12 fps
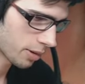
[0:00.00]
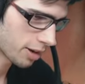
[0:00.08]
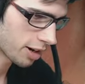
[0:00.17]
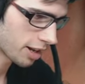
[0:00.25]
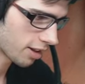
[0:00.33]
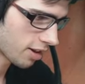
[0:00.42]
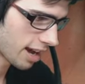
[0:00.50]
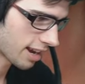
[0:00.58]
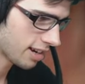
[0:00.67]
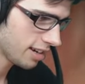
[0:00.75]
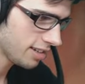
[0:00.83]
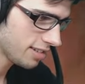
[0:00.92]
We got
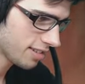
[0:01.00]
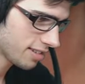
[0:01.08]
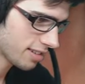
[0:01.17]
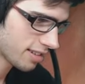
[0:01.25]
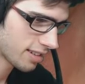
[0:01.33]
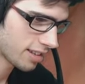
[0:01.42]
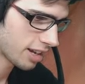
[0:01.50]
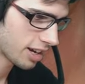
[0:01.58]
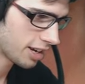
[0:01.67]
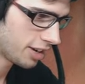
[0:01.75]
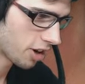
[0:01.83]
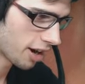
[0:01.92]
Gligar,
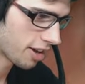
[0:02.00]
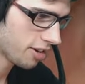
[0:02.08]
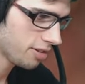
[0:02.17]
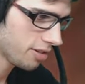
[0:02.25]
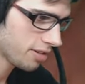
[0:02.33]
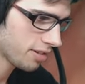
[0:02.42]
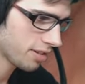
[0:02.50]
Deino,